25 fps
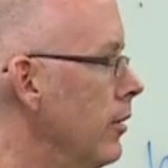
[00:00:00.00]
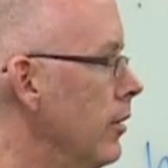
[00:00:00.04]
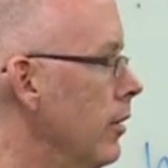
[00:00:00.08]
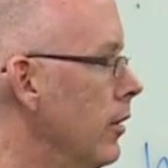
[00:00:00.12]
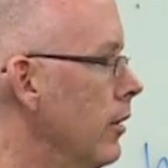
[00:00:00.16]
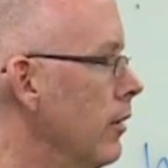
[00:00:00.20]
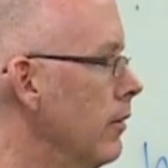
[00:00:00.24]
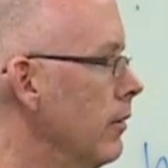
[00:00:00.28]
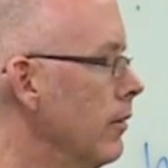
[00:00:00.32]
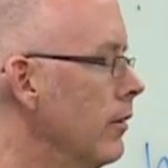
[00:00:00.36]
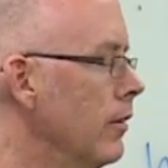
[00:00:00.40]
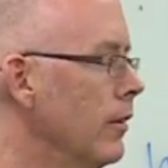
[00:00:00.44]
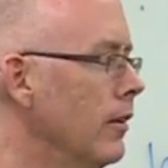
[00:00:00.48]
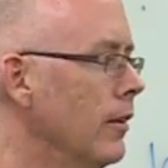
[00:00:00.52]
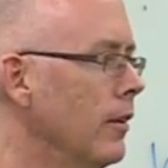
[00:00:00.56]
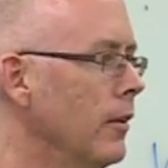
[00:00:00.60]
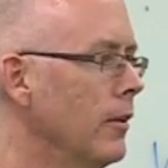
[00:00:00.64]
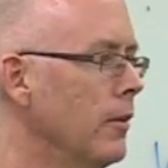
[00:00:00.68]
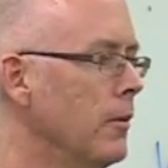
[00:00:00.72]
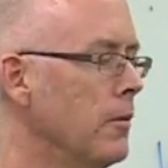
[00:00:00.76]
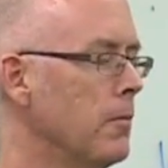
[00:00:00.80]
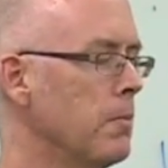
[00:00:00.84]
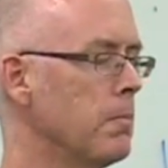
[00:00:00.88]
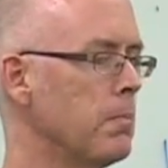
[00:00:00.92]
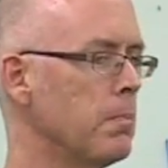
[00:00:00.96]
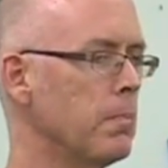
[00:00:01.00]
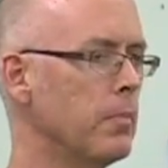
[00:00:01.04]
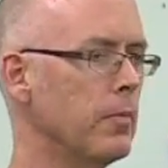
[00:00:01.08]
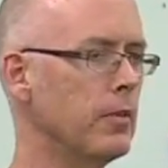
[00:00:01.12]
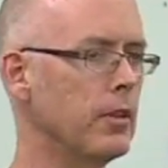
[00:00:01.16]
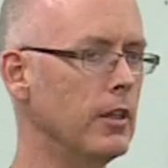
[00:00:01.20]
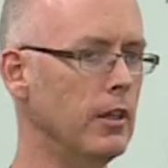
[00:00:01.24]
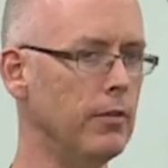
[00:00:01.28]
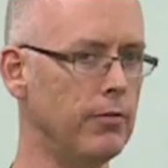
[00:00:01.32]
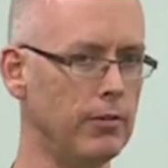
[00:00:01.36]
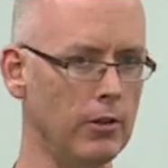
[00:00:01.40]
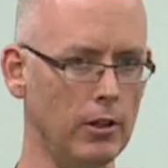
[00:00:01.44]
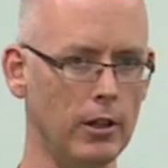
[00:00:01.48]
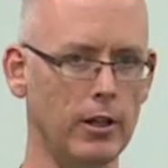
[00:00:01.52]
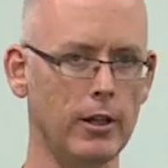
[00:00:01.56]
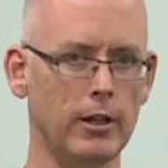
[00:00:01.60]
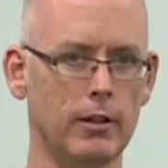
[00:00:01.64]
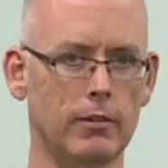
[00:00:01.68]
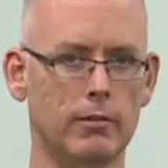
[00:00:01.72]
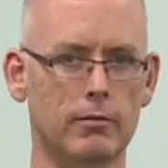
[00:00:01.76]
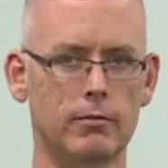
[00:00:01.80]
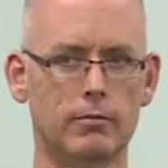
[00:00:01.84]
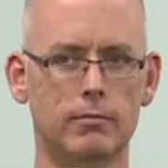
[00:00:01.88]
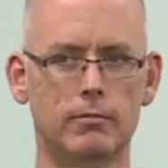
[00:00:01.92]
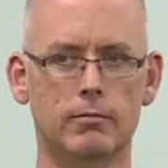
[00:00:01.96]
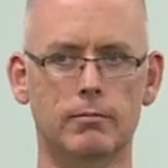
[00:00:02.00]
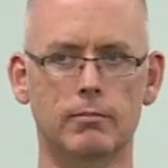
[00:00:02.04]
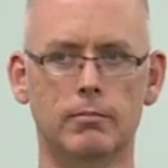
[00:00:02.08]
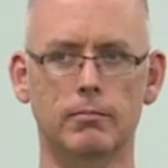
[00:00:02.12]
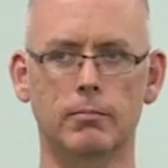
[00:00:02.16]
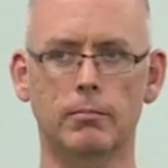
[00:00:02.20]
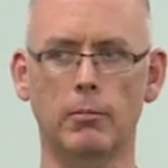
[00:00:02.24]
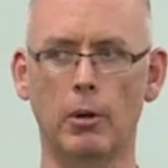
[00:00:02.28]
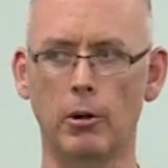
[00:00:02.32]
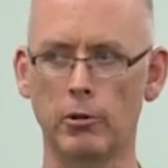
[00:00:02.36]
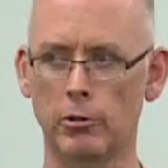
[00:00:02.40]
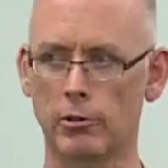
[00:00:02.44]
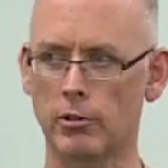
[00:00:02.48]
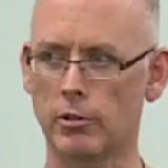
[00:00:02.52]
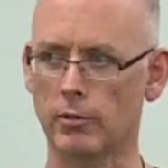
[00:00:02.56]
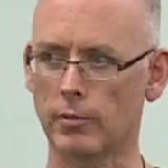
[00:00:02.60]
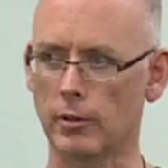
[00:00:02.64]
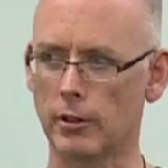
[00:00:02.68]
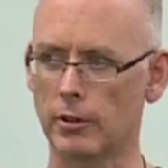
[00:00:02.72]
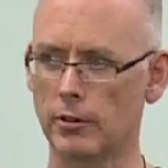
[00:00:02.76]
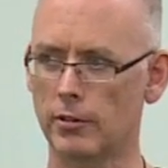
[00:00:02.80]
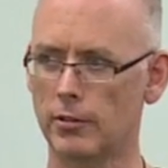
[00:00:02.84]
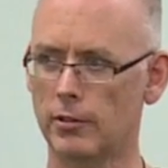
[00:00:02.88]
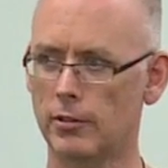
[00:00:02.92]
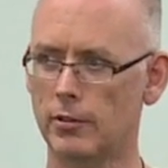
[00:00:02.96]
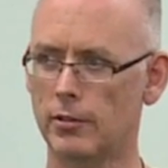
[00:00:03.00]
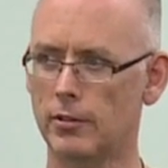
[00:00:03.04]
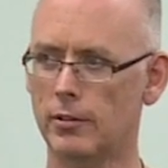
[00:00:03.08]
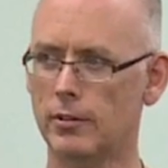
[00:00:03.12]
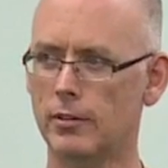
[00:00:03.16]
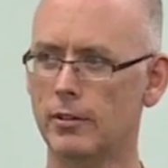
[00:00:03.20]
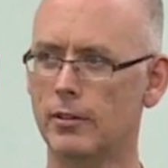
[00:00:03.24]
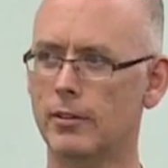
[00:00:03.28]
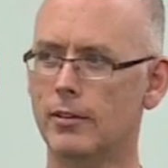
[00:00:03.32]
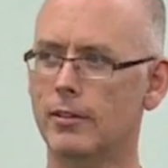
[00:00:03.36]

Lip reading: And if you like most of us,